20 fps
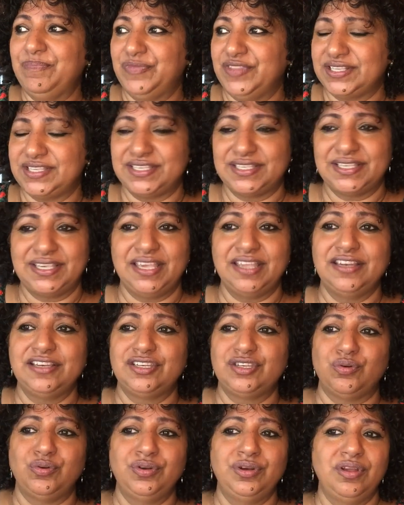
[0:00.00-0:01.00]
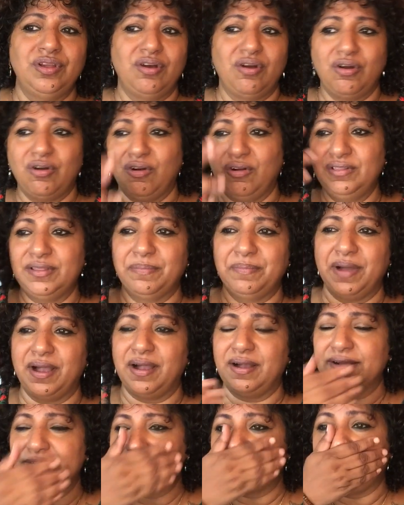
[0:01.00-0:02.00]
the skin tone, all the
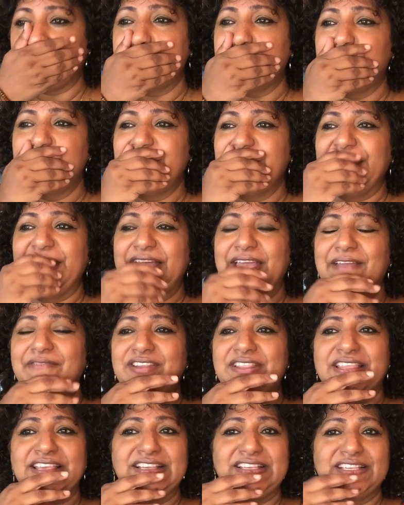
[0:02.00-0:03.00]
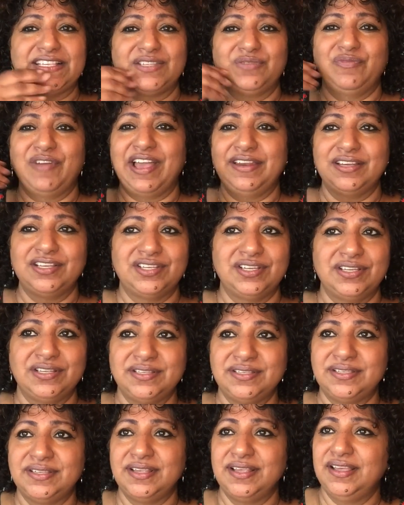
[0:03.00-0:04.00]
marks and everything just
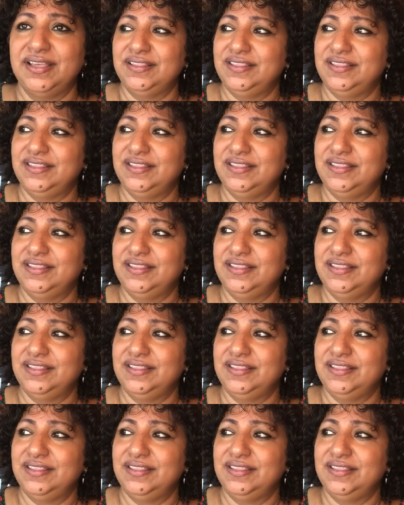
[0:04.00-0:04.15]
vanishes.